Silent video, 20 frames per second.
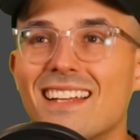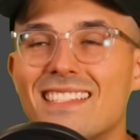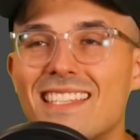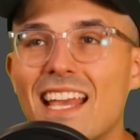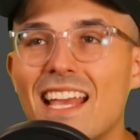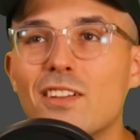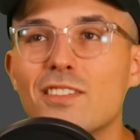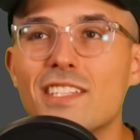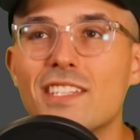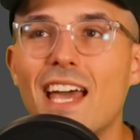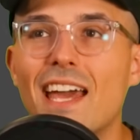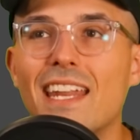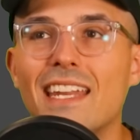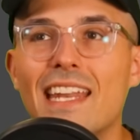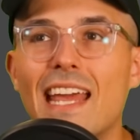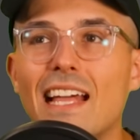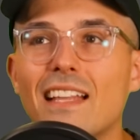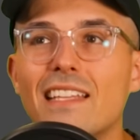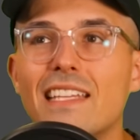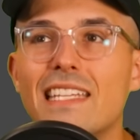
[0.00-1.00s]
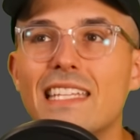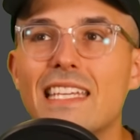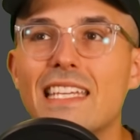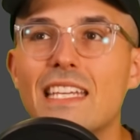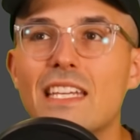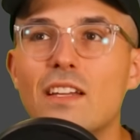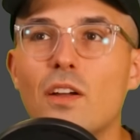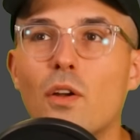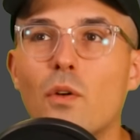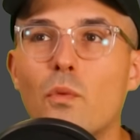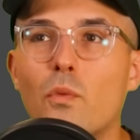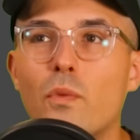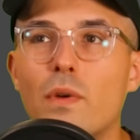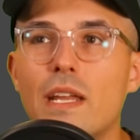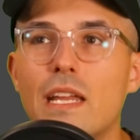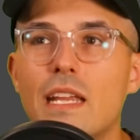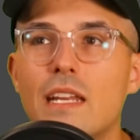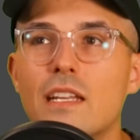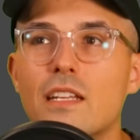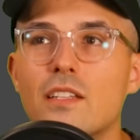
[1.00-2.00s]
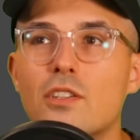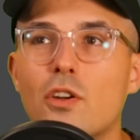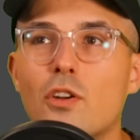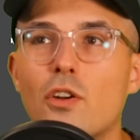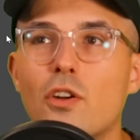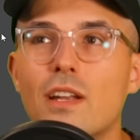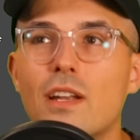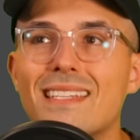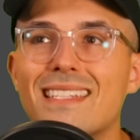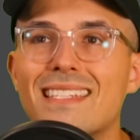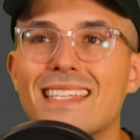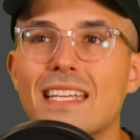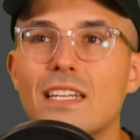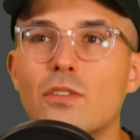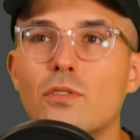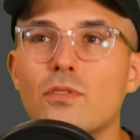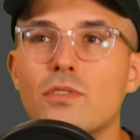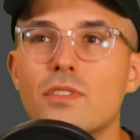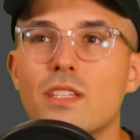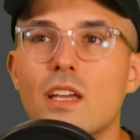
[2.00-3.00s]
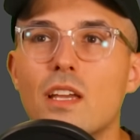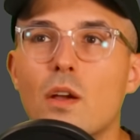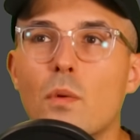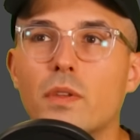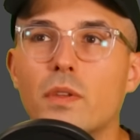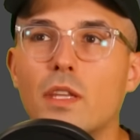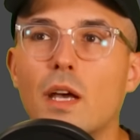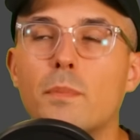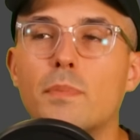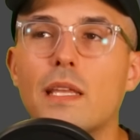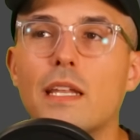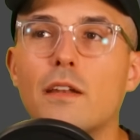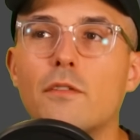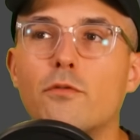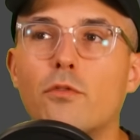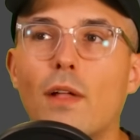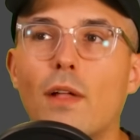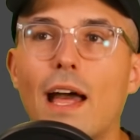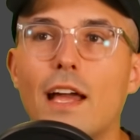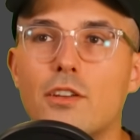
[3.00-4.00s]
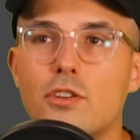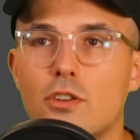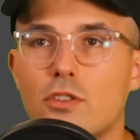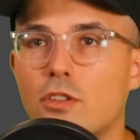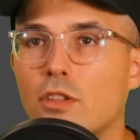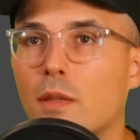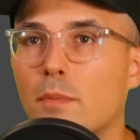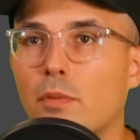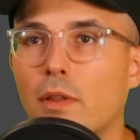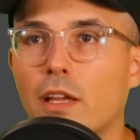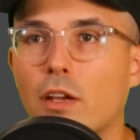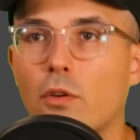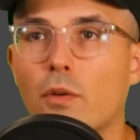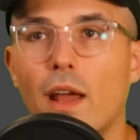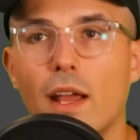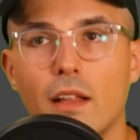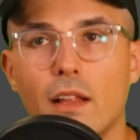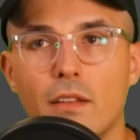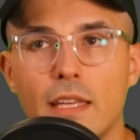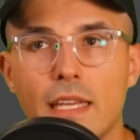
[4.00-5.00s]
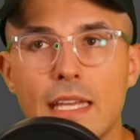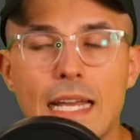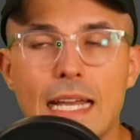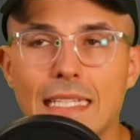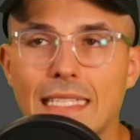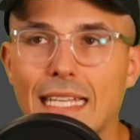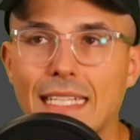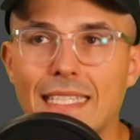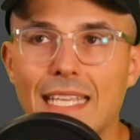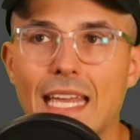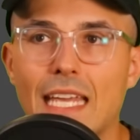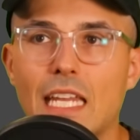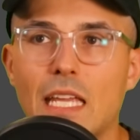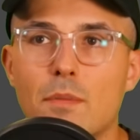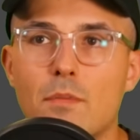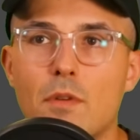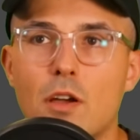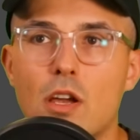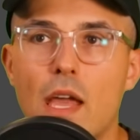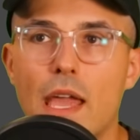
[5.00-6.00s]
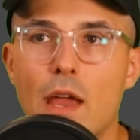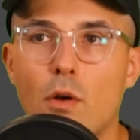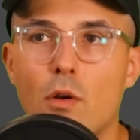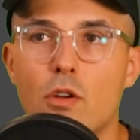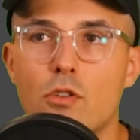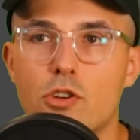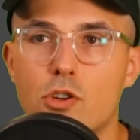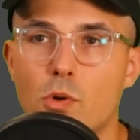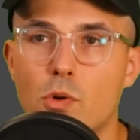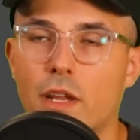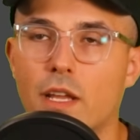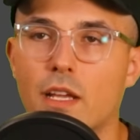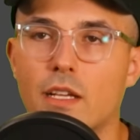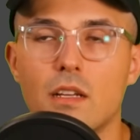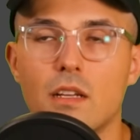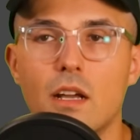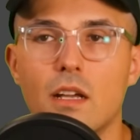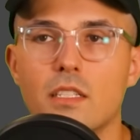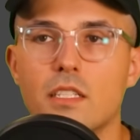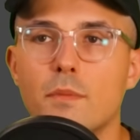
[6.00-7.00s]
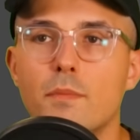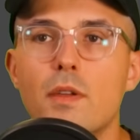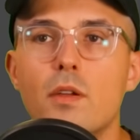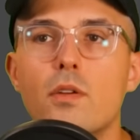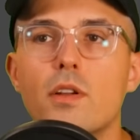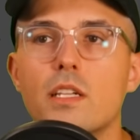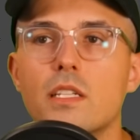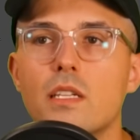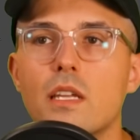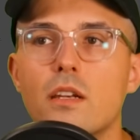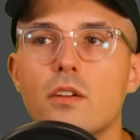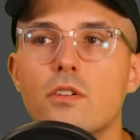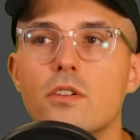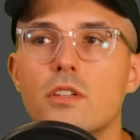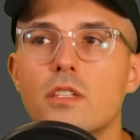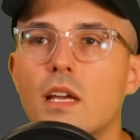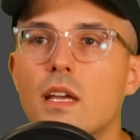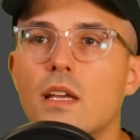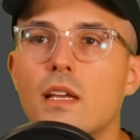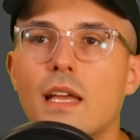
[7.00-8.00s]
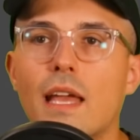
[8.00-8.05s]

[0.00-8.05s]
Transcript: Tail tied in LED reed turn signals with updated flashers so they blink correctly. Titanium Aero Shorty exhaust. Mirror extenders.